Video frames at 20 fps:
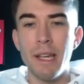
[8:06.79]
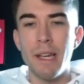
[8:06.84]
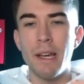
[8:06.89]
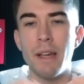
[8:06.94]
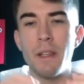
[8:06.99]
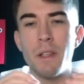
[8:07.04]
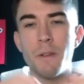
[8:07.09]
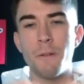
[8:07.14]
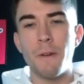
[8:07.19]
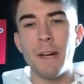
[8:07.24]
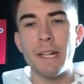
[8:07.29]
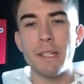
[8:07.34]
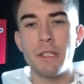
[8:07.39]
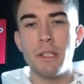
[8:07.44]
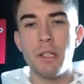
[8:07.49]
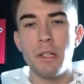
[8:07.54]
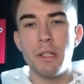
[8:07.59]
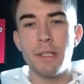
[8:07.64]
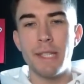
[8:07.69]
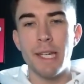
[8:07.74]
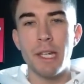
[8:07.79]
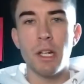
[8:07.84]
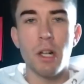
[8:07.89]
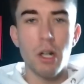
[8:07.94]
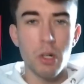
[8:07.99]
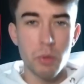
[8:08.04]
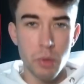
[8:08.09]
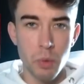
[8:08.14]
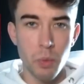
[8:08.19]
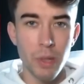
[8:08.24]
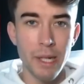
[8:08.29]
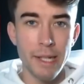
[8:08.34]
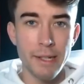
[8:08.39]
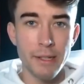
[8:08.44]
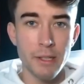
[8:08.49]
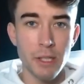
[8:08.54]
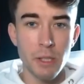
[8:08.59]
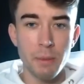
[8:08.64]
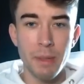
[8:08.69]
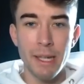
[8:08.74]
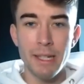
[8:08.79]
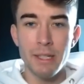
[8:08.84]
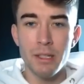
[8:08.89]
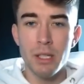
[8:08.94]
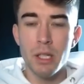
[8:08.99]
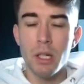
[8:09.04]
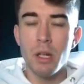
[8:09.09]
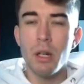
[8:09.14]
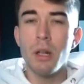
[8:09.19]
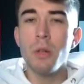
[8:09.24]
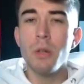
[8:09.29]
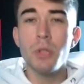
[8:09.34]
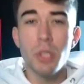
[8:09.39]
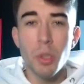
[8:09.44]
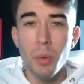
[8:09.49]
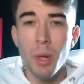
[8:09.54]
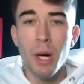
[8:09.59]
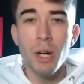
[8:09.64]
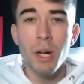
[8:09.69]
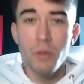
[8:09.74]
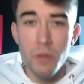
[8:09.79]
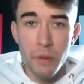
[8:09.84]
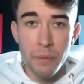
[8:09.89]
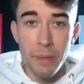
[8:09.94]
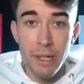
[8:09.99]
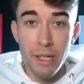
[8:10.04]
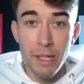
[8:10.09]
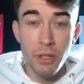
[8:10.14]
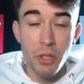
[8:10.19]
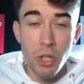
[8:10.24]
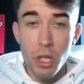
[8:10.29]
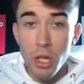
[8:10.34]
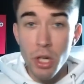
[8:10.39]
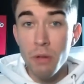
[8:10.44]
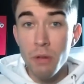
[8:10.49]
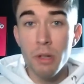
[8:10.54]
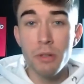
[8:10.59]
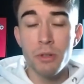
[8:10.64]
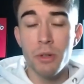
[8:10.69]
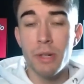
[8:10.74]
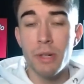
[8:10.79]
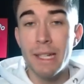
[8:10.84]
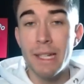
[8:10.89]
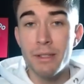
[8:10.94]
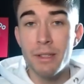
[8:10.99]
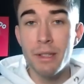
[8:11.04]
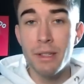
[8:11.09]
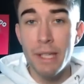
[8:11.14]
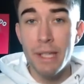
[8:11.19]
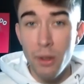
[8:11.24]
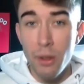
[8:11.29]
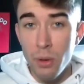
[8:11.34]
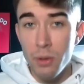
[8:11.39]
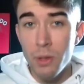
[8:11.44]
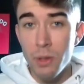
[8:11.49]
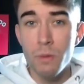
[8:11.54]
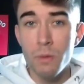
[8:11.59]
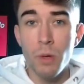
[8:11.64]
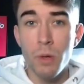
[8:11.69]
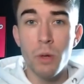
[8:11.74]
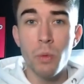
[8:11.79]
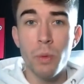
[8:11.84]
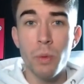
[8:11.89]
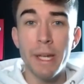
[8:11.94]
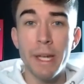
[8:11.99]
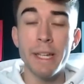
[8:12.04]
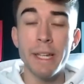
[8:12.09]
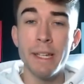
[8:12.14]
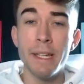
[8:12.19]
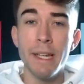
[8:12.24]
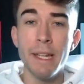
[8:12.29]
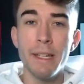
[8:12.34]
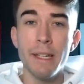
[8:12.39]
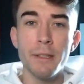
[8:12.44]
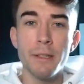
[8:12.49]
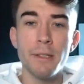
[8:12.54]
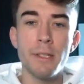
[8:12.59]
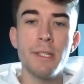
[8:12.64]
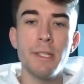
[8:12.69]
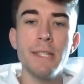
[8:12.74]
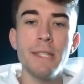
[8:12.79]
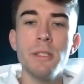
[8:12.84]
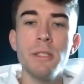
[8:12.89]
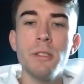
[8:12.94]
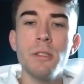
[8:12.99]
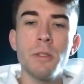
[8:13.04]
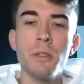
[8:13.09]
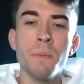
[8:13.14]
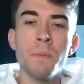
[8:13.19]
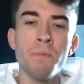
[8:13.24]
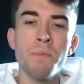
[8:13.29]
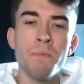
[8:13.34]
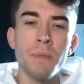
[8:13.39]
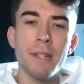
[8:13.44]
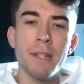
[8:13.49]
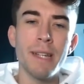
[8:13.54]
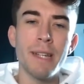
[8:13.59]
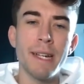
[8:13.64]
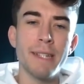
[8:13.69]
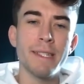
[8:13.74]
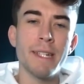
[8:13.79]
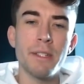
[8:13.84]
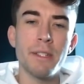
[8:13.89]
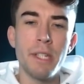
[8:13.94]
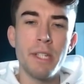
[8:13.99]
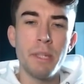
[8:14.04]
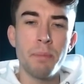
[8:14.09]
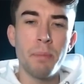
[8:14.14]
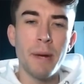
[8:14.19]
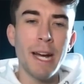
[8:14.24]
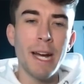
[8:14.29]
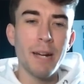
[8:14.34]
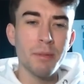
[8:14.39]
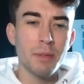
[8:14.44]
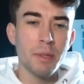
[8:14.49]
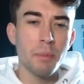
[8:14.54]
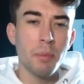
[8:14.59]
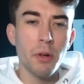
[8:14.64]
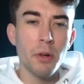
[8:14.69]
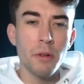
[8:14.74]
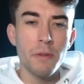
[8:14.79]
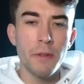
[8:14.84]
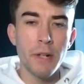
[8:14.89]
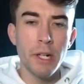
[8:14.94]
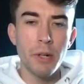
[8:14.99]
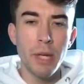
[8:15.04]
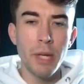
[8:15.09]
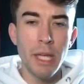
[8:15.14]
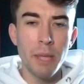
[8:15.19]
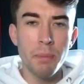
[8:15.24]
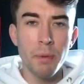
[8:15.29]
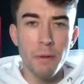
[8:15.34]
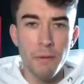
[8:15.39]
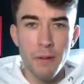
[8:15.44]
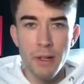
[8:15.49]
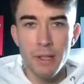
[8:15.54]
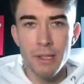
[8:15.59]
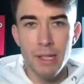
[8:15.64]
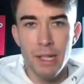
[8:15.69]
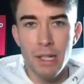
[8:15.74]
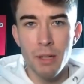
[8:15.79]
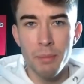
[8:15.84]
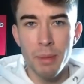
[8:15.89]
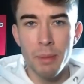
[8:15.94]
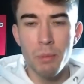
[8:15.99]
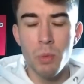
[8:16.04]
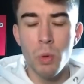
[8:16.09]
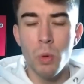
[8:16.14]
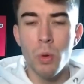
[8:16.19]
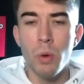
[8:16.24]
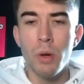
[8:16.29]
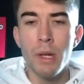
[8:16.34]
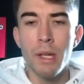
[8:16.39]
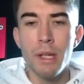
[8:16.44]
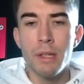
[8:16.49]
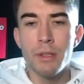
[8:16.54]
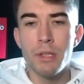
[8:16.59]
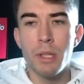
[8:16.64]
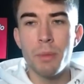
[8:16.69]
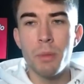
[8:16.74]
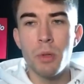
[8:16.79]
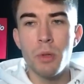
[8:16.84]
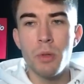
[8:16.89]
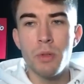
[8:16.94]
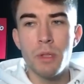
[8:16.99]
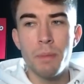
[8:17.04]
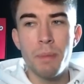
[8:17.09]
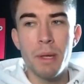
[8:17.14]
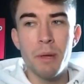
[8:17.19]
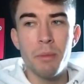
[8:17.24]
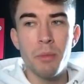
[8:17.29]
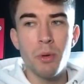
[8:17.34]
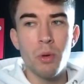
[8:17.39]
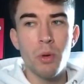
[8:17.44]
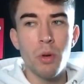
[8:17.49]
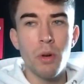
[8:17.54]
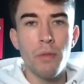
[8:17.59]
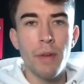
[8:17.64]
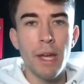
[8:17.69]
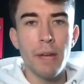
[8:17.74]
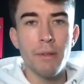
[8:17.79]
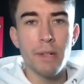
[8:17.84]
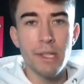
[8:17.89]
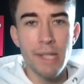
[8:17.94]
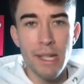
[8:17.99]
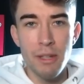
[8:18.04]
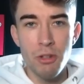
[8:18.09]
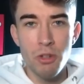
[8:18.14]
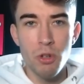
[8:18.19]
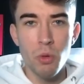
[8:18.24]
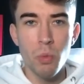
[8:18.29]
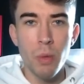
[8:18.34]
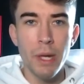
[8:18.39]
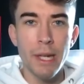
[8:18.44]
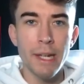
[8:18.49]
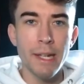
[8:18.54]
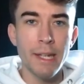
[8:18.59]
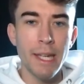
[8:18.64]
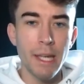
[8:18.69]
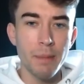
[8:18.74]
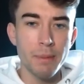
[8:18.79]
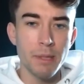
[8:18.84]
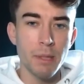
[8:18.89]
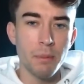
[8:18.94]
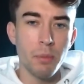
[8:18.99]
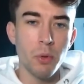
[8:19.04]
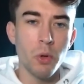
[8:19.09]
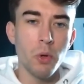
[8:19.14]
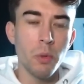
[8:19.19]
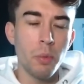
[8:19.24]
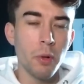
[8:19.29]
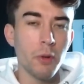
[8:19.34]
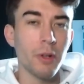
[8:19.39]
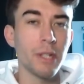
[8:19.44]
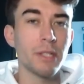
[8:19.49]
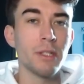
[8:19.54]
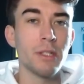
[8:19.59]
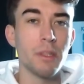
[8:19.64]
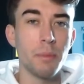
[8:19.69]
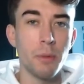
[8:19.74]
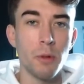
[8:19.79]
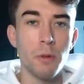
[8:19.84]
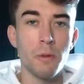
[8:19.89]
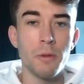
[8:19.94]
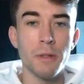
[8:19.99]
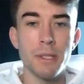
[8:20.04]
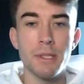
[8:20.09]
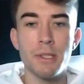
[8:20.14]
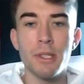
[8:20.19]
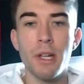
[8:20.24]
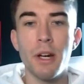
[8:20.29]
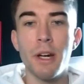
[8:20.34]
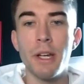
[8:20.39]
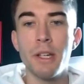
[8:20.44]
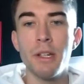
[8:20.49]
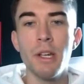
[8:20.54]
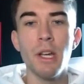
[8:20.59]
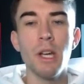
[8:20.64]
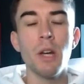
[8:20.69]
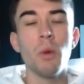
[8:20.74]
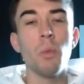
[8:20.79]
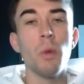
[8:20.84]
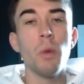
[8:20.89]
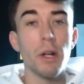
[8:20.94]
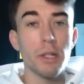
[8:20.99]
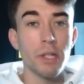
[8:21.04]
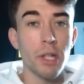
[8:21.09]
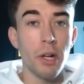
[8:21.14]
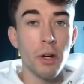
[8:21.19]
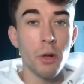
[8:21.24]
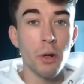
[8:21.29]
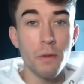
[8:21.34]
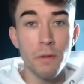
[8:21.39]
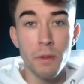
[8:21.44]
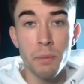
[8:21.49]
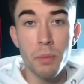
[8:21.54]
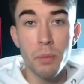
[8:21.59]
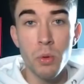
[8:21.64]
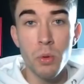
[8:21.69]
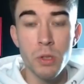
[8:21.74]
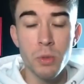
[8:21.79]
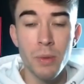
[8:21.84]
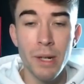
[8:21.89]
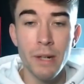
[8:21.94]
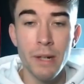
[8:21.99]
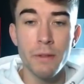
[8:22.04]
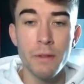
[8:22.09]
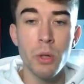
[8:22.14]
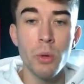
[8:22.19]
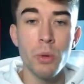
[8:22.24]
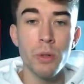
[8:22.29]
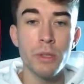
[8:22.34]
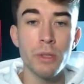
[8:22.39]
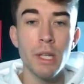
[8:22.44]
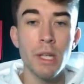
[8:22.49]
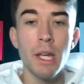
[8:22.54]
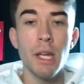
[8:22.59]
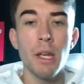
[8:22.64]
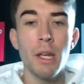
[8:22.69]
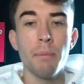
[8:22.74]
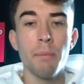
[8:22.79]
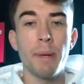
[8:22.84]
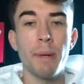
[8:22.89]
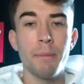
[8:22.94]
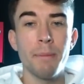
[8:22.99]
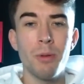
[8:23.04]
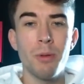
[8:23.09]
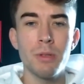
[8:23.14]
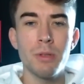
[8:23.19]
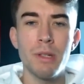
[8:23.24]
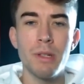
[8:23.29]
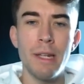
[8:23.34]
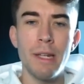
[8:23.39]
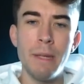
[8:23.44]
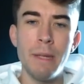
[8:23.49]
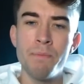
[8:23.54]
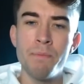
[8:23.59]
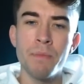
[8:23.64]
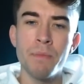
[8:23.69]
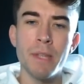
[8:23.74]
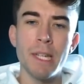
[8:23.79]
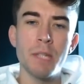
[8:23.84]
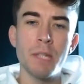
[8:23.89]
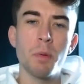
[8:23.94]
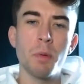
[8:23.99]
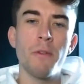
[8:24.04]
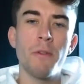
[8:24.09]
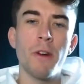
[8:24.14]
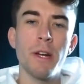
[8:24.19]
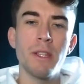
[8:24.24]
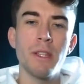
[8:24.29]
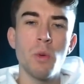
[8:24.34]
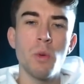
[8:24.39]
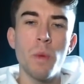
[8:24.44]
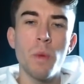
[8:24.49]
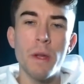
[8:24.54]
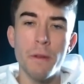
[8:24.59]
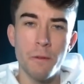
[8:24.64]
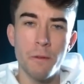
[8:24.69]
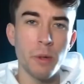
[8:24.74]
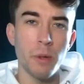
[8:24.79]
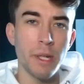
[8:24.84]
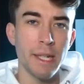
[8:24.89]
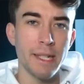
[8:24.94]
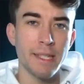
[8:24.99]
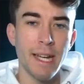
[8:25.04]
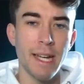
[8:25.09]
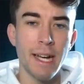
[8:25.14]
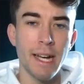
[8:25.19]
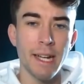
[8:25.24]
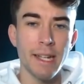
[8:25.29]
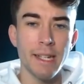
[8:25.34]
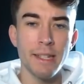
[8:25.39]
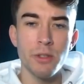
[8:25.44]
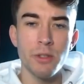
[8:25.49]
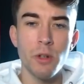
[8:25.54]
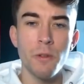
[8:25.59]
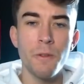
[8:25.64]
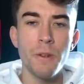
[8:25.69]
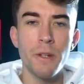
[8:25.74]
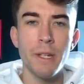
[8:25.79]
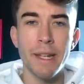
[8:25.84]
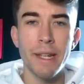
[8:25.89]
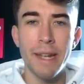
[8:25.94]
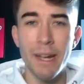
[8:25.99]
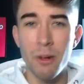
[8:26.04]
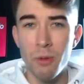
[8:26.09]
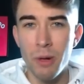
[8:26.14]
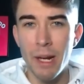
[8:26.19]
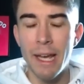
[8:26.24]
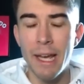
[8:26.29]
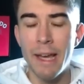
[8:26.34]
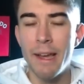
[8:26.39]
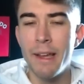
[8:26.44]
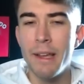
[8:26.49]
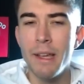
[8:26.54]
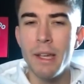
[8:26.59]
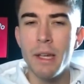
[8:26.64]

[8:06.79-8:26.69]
And the fact that Ten Hag was willing to spend close to 100 million euros on Antony on the right wing suggests that is actually perhaps the profile he prefers a little bit more. Someone who's a bit more of a retention winger, keeps the ball, progresses the ball for his side, works hard off the ball as well, of course, but importantly, he's providing a width for the attack and is often an outlet.